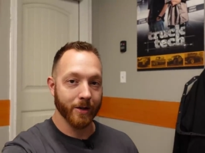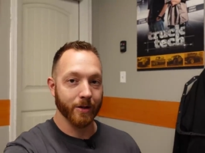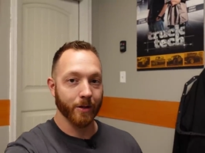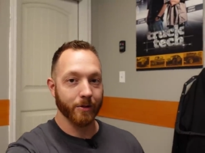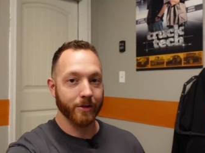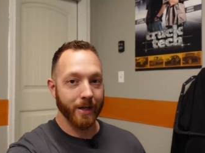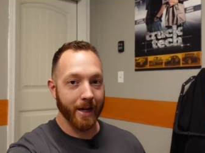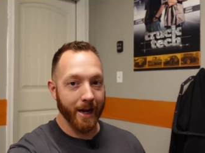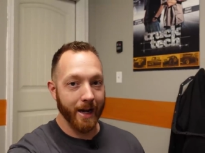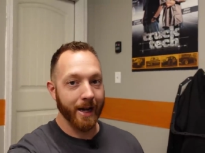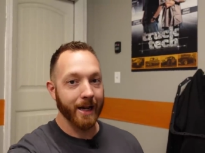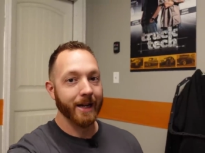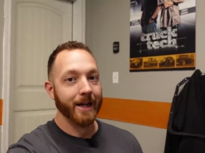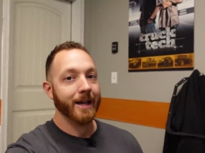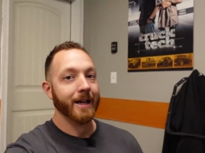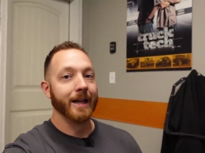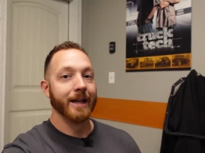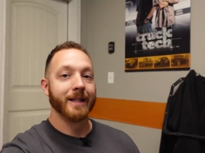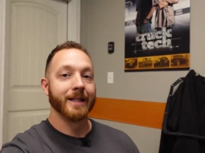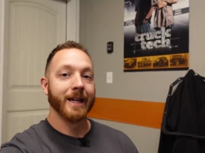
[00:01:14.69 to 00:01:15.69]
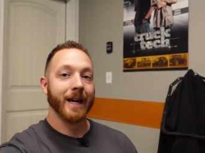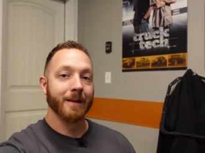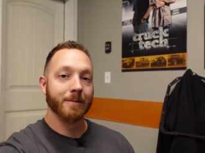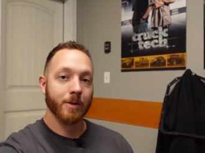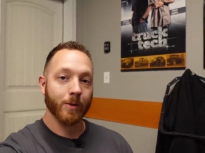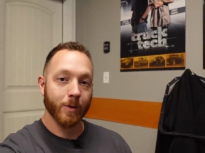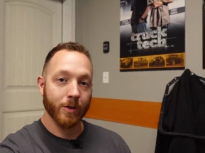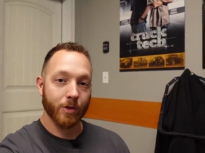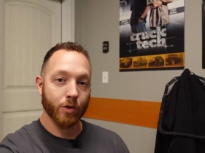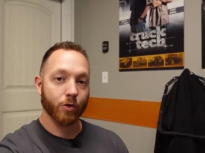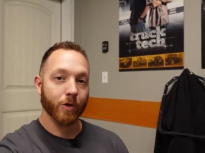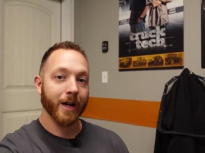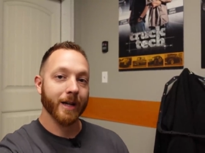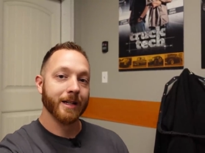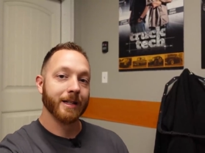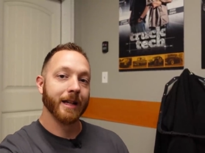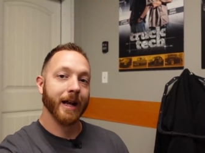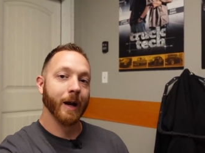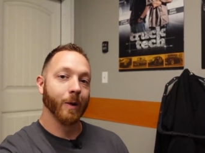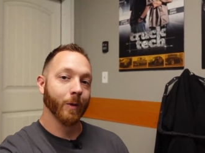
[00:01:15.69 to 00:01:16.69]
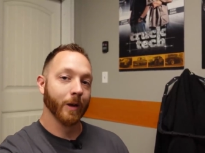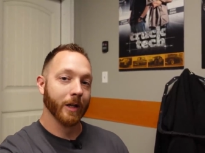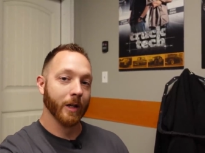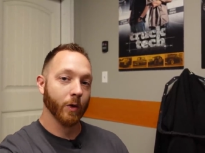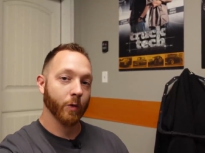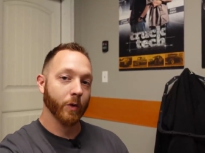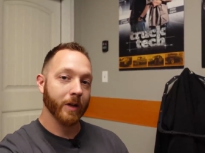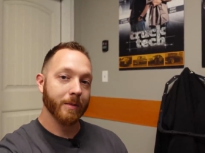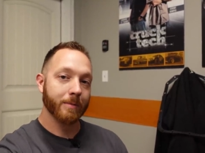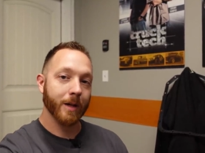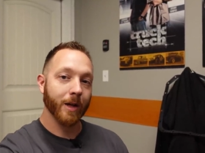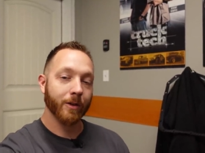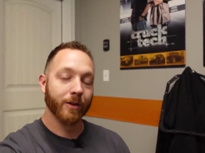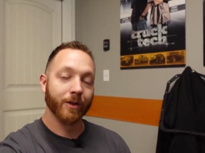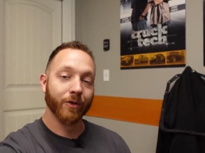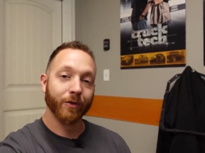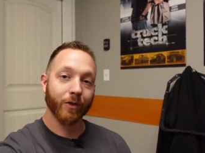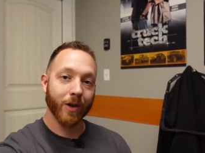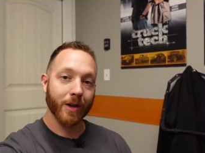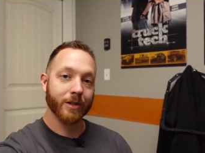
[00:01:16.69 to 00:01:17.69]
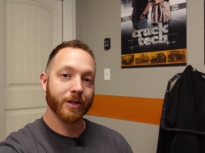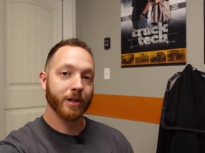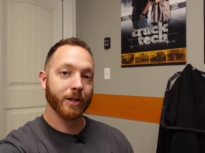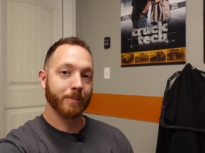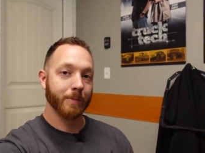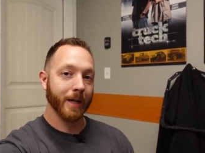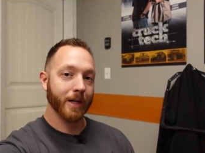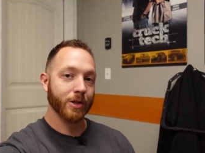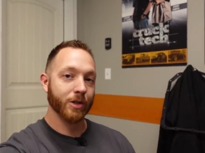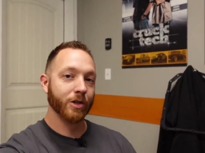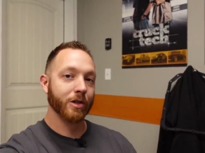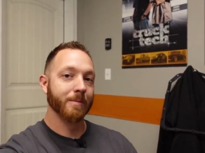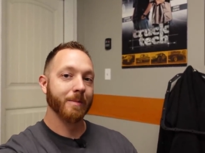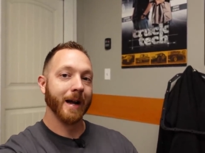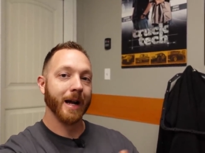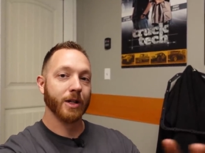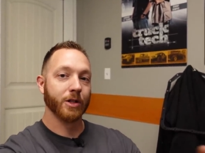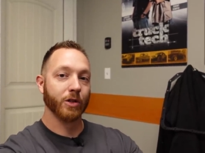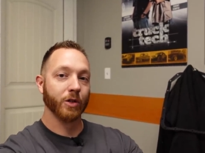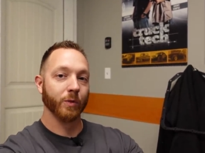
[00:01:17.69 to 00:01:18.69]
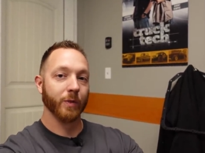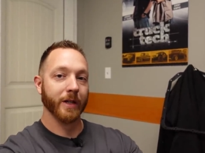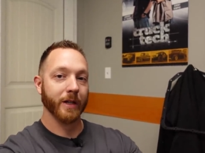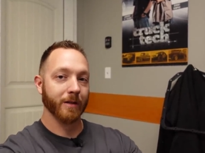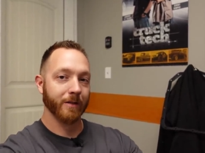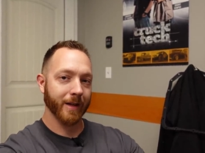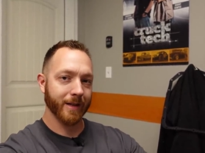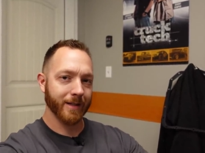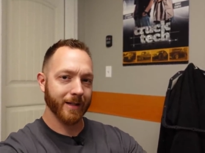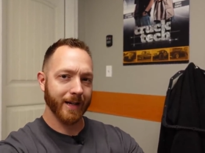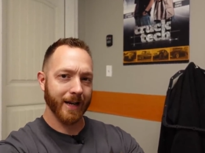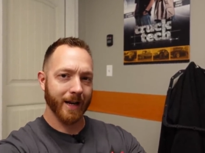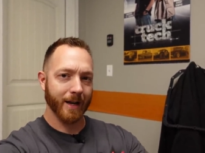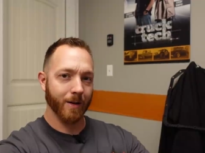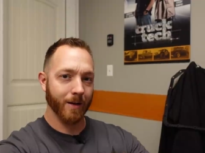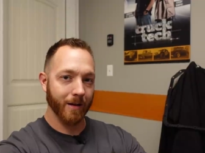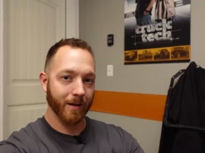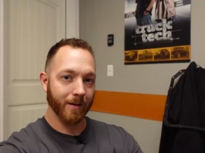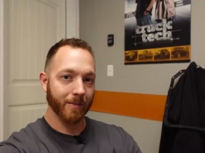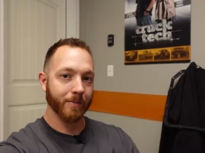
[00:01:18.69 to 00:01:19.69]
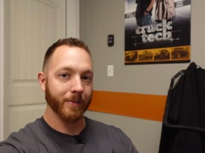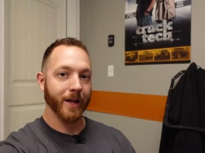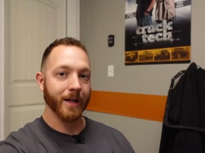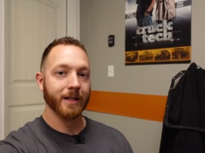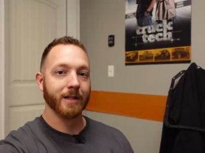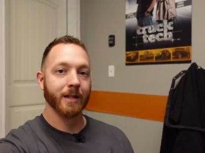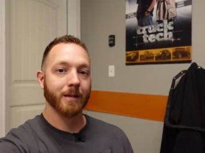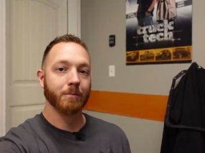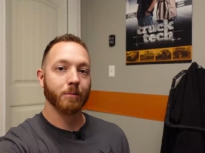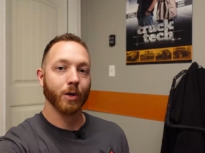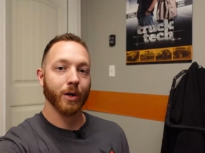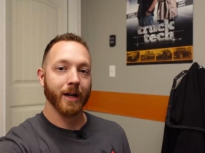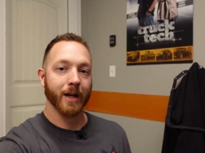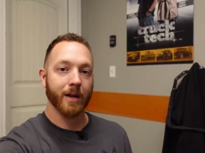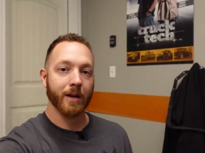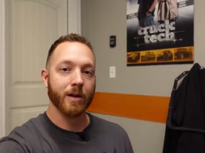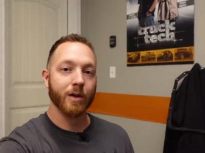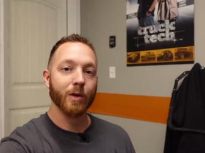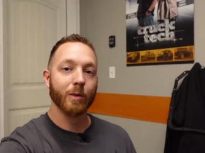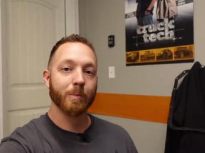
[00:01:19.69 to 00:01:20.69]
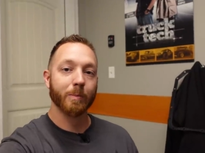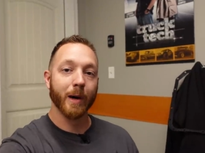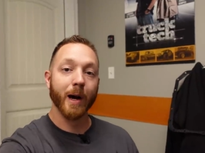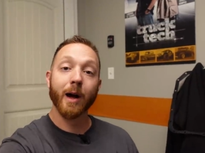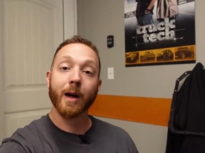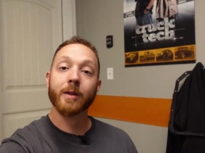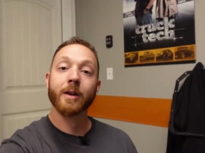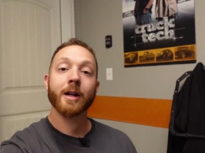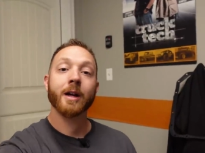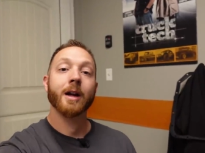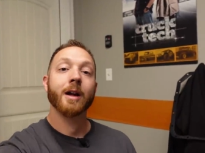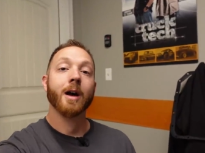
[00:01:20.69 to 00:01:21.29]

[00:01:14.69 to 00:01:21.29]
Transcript: So today it's time to address that. We're gonna rebuild the front suspension to match the rear. That's now all nice and brand new. But